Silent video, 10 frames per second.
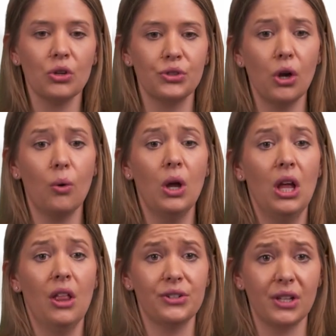So
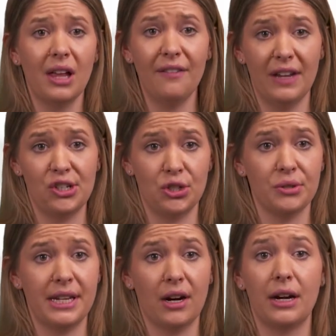there's a lot of
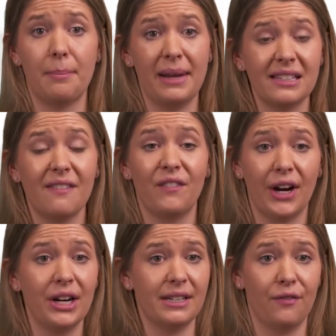issues here, and it makes it
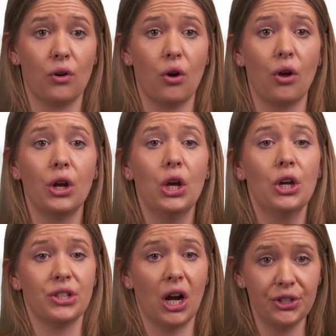very difficult
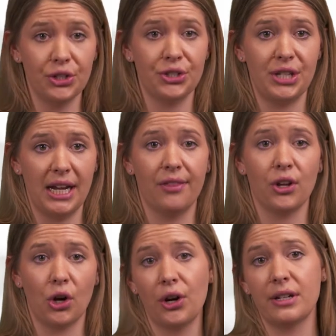to understand
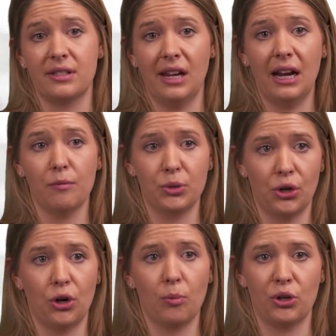the current state of
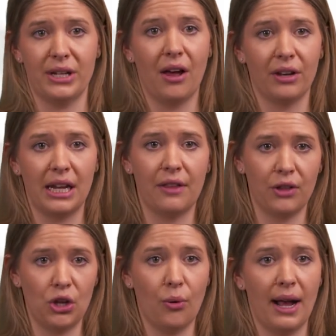maternal mortality in
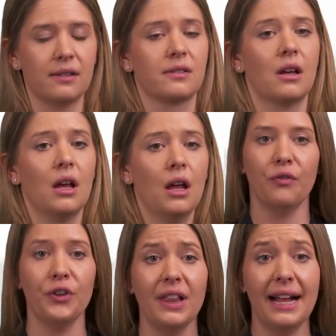the U S.
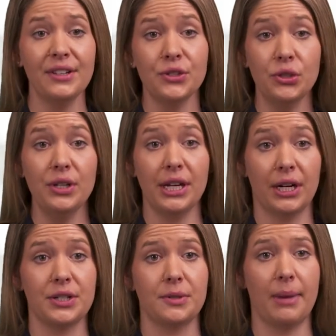For the last two
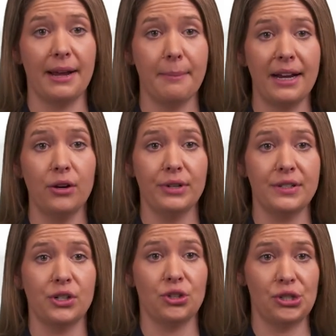years, my MITRE
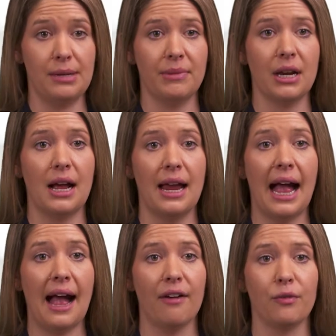research team and I
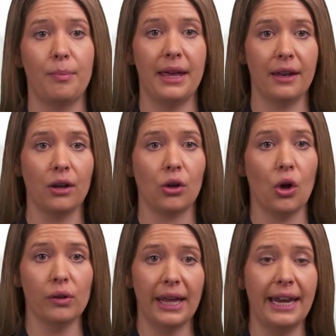have been
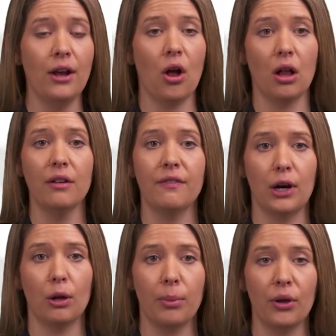collating all
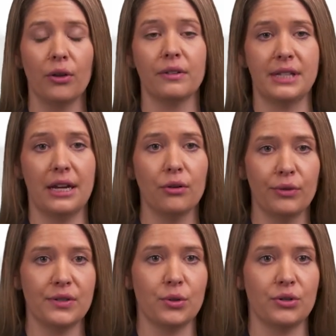available data
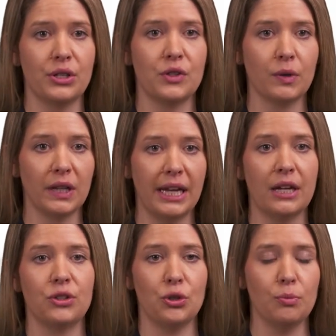resources
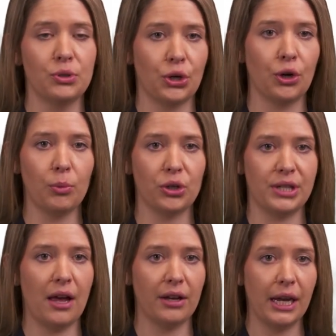related to maternal
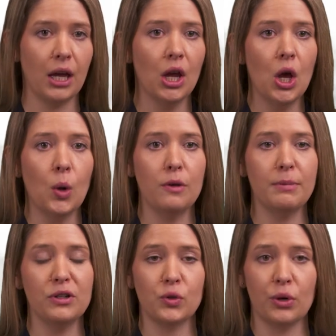mortality. We've
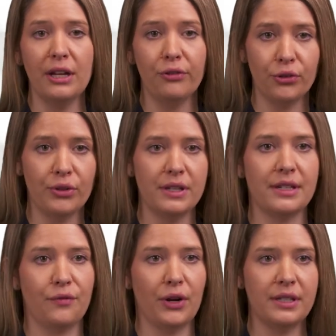been sorting through these
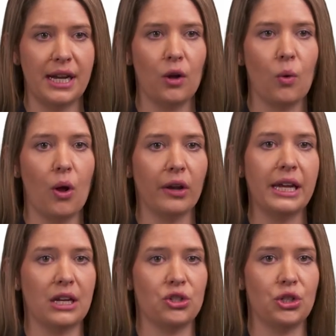different data
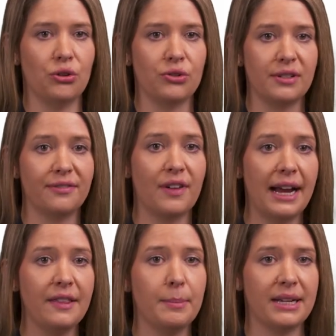quality issues to
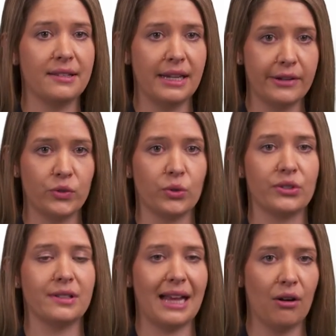find the best data
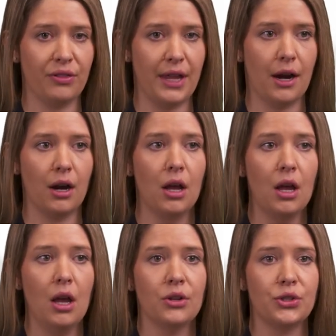sources out there
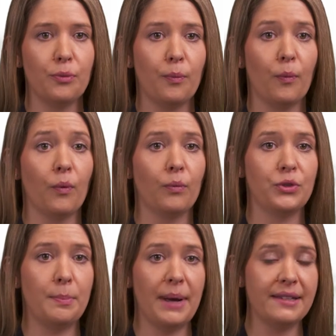to,
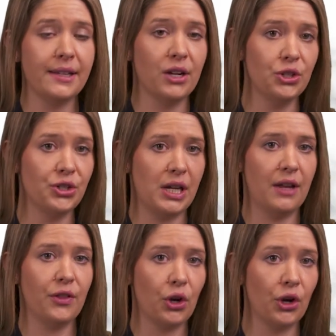to best
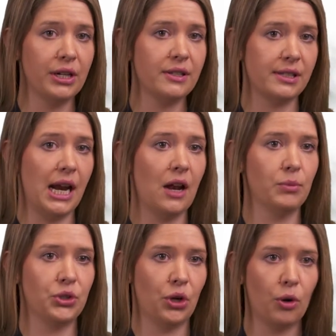understand the current state of
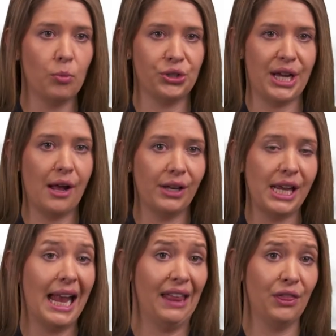maternal
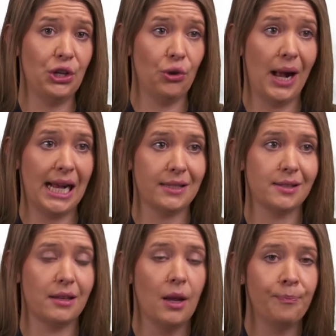mortality in the U S.